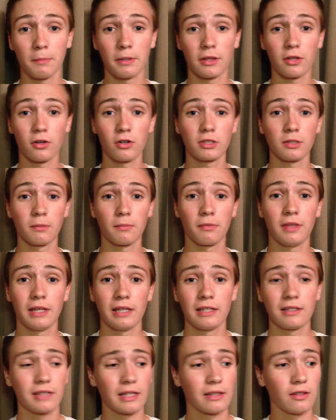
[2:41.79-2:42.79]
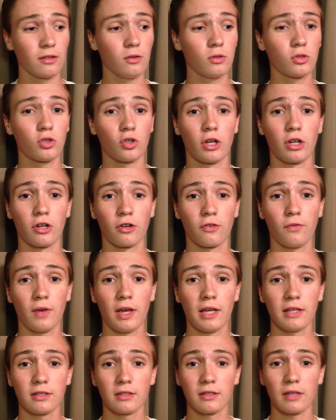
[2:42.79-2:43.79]
but there are some things like the user
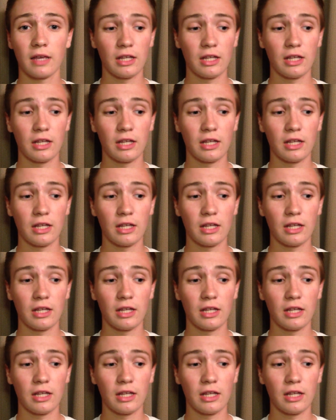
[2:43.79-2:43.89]
interface